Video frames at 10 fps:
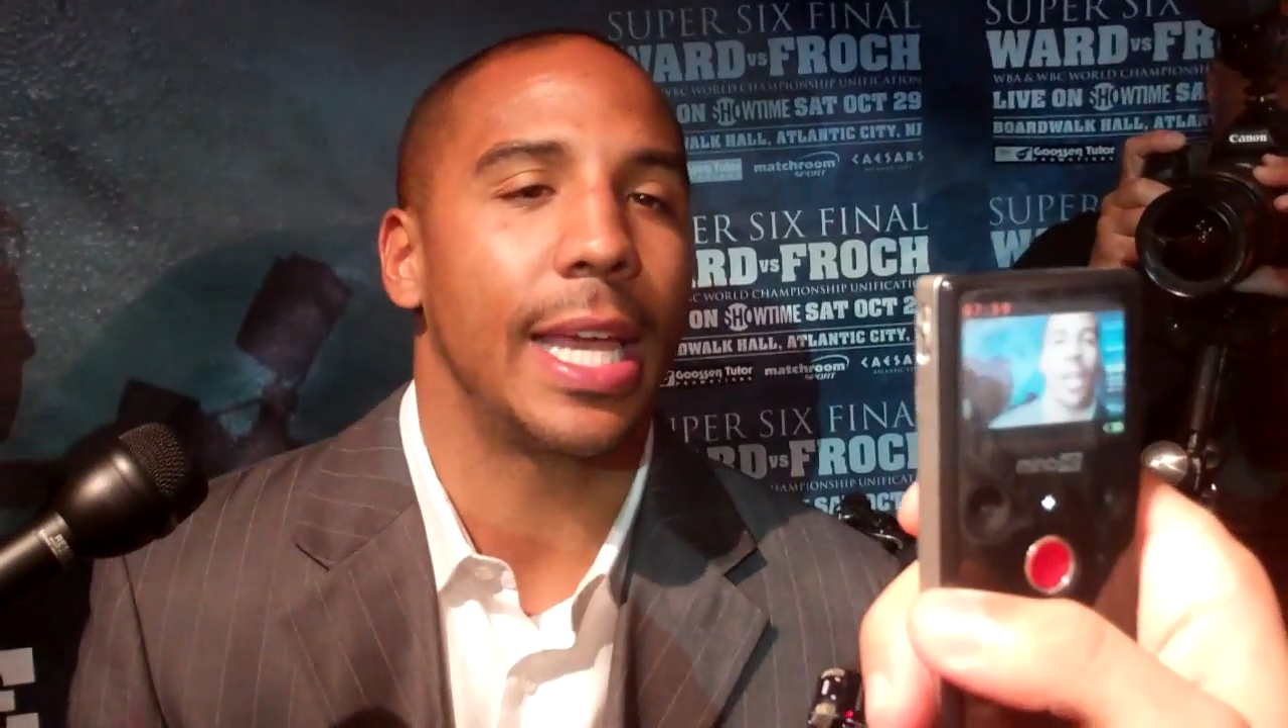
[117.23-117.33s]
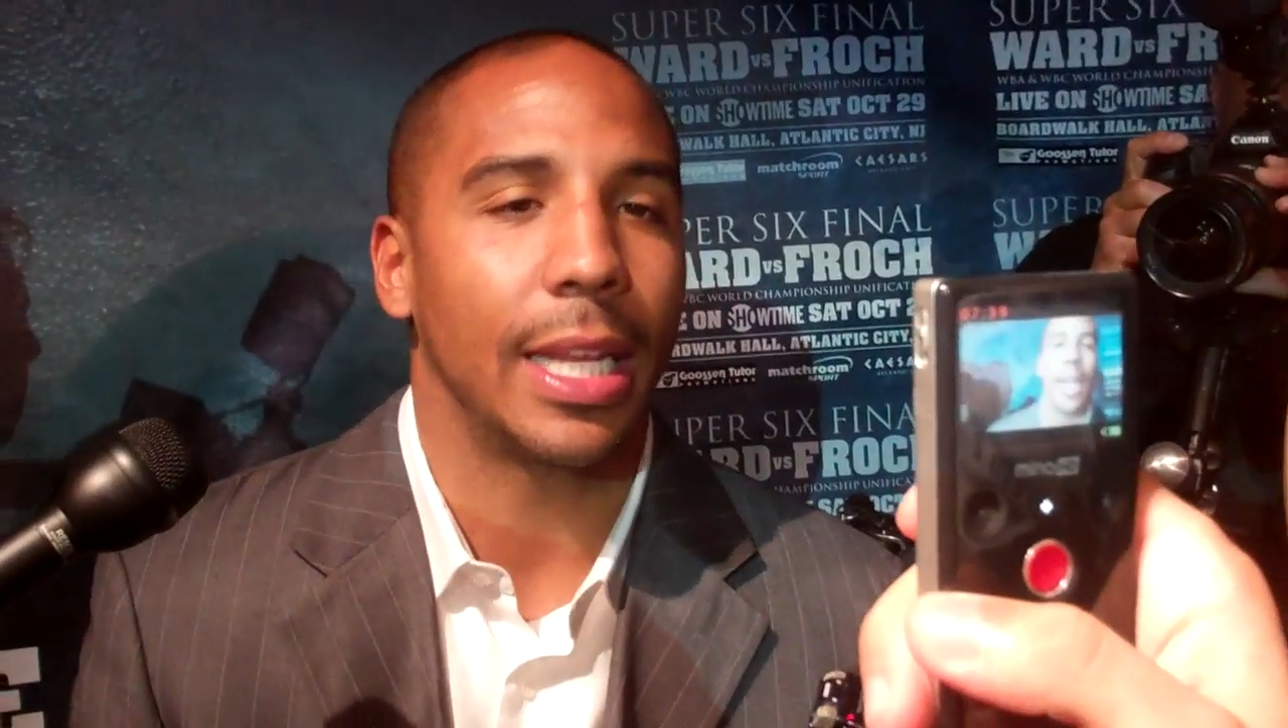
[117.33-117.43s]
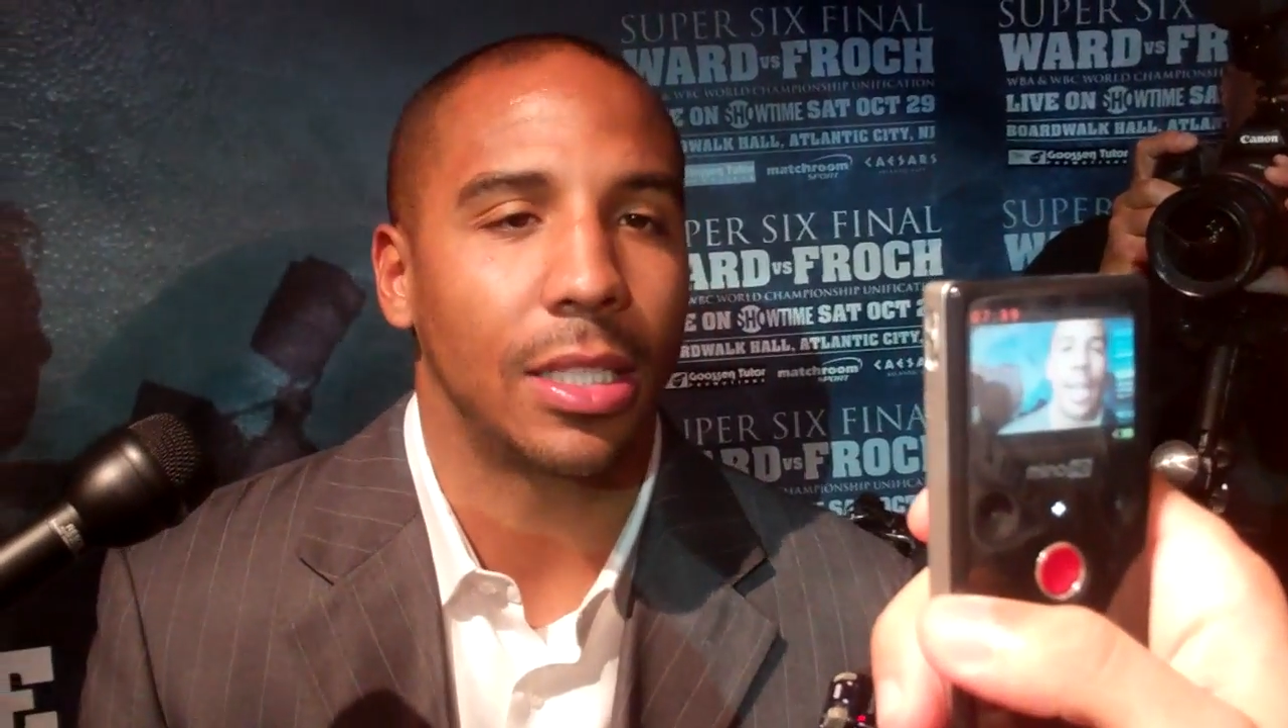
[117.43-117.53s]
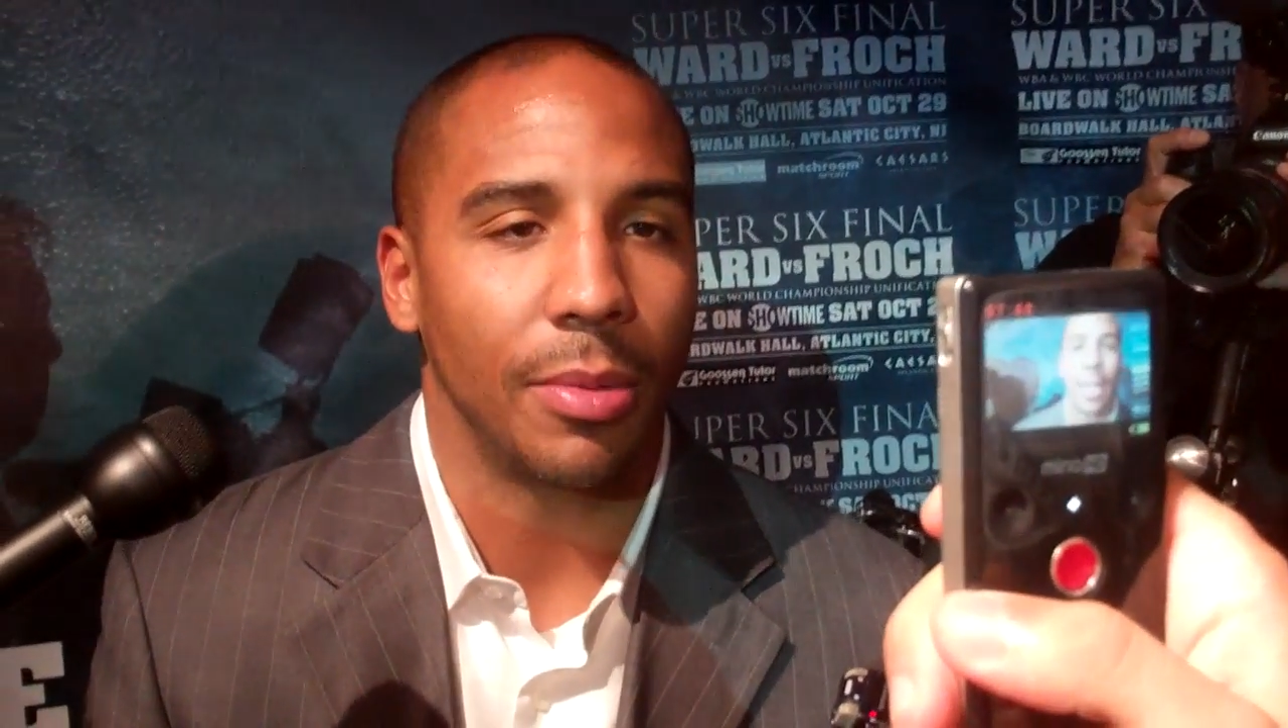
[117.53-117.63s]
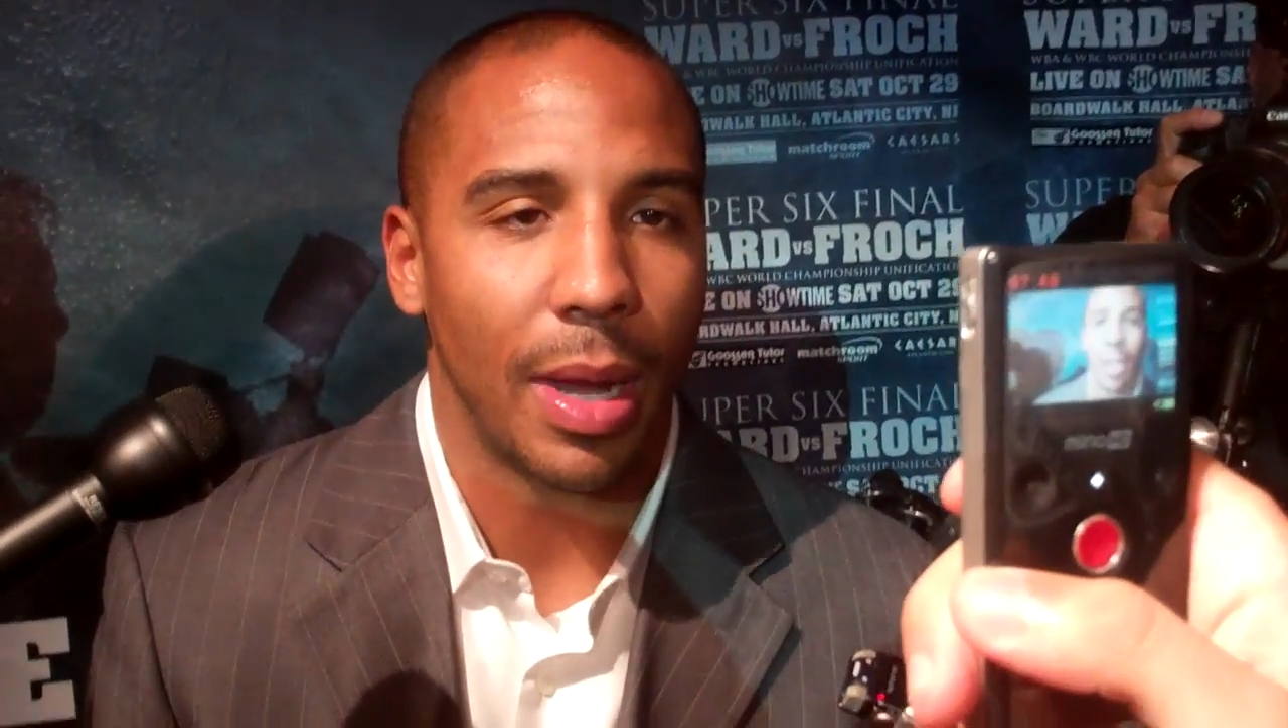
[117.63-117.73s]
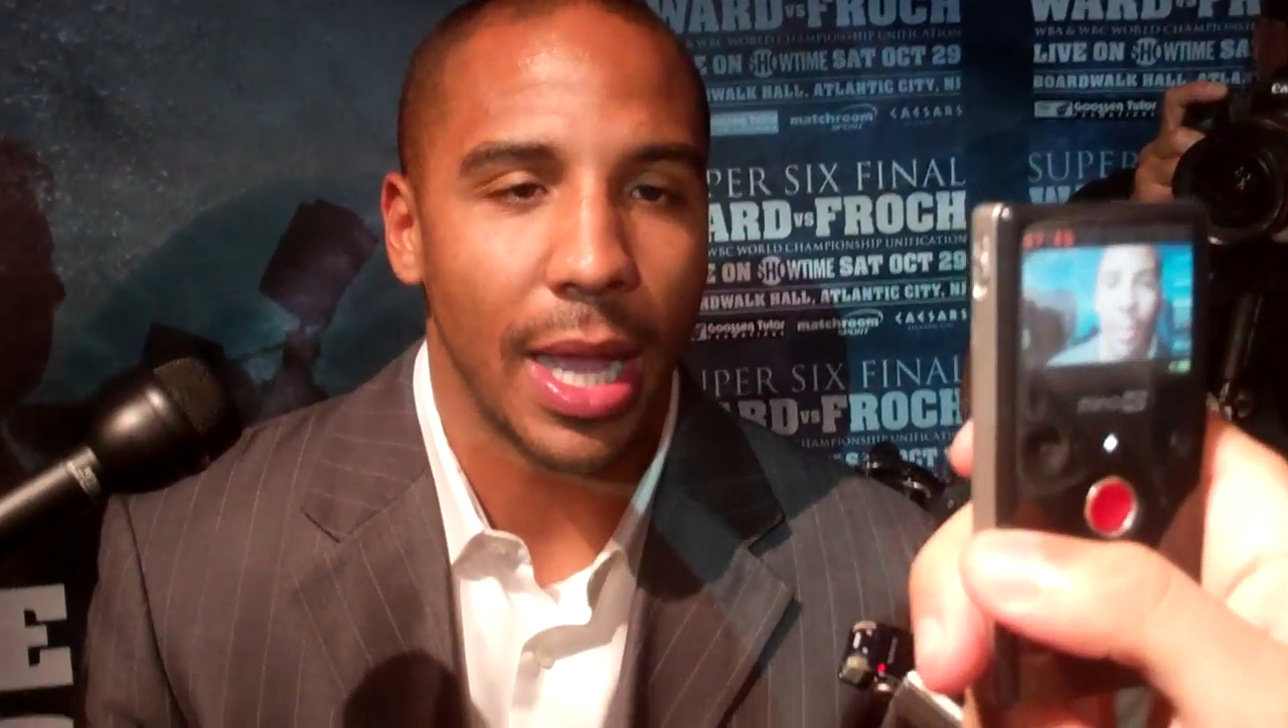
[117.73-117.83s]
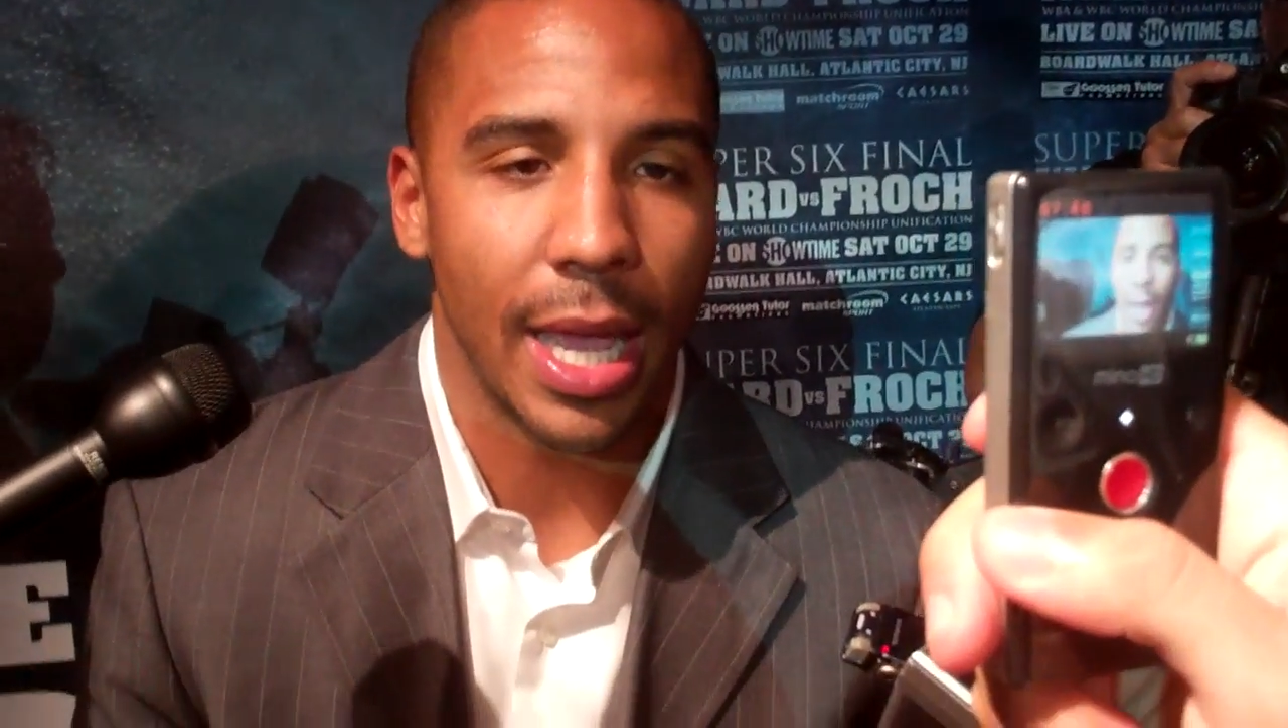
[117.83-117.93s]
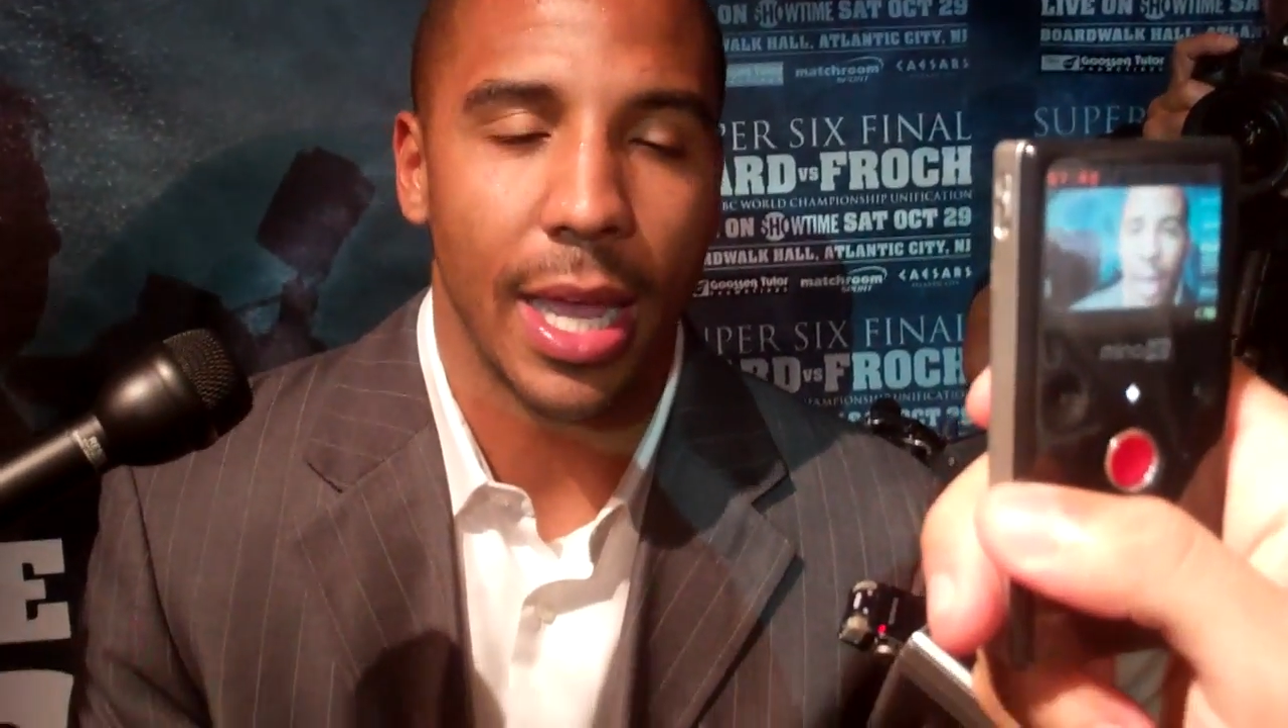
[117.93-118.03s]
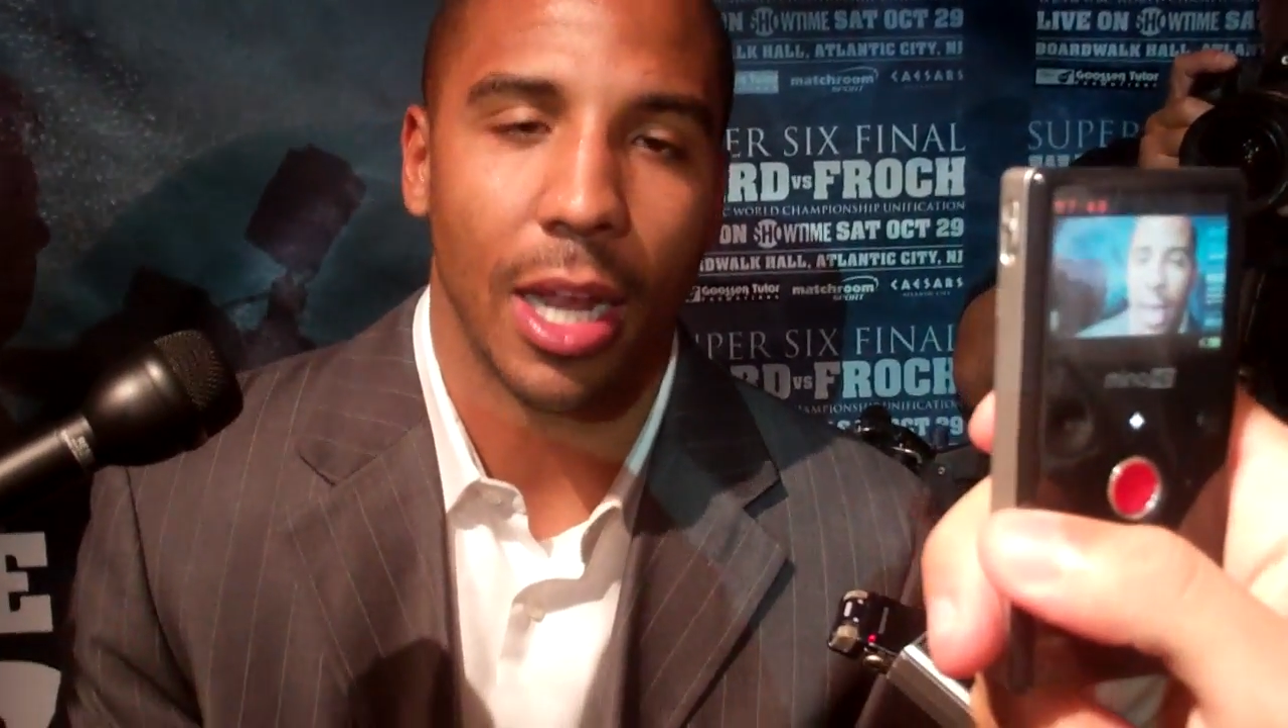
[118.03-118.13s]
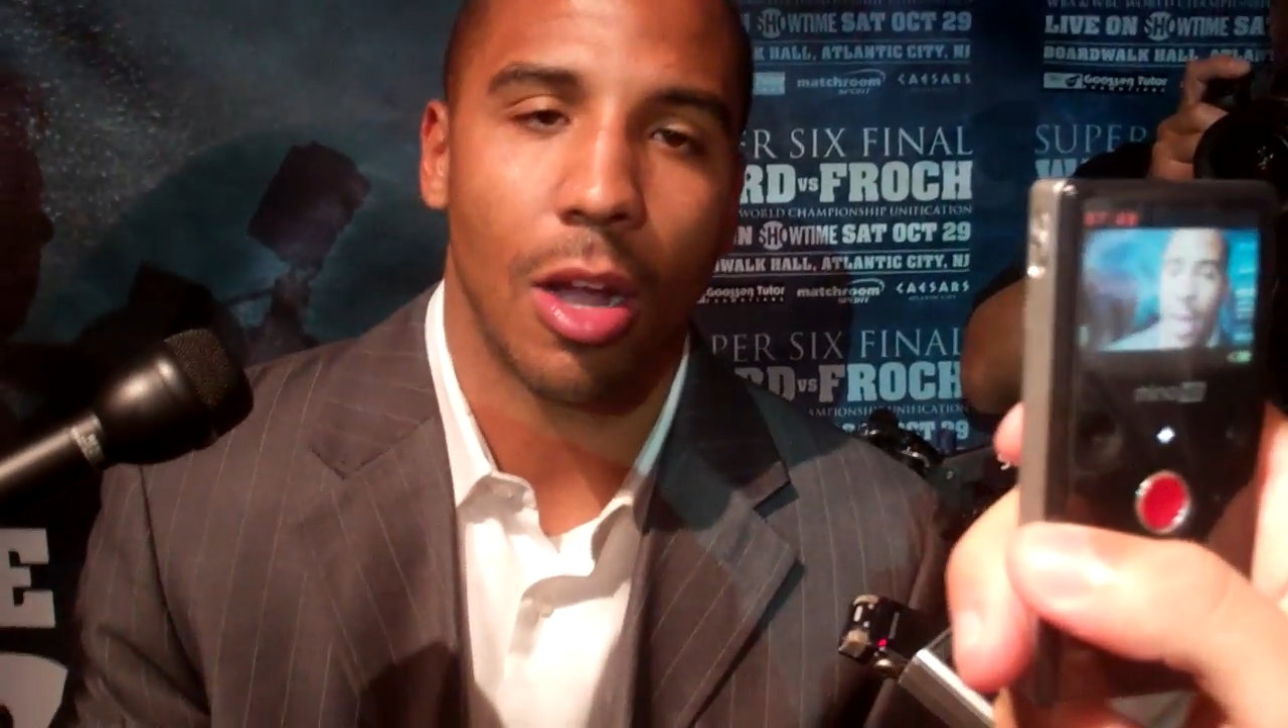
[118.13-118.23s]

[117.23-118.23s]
get into my head